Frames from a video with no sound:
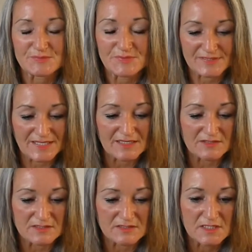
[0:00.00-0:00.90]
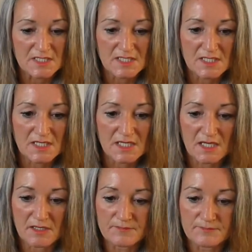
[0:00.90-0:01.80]
but they are
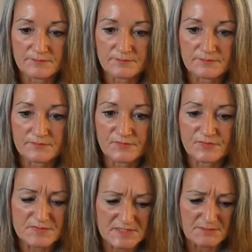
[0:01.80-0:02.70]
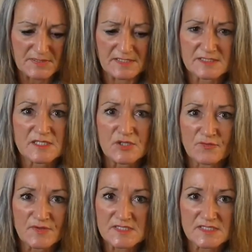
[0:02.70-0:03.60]
from somebody that's a
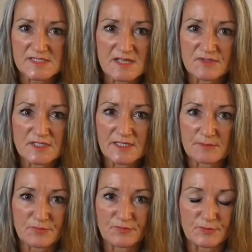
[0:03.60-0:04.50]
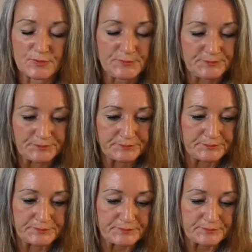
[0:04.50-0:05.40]
novice that's never done it before.
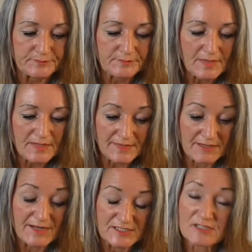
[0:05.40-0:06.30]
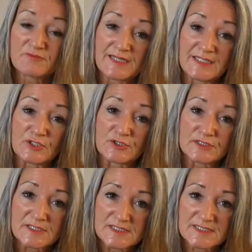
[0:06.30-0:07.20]
They're actually really good,
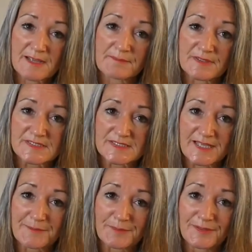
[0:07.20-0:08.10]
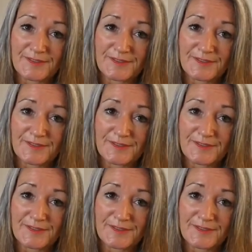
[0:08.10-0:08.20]
step by step,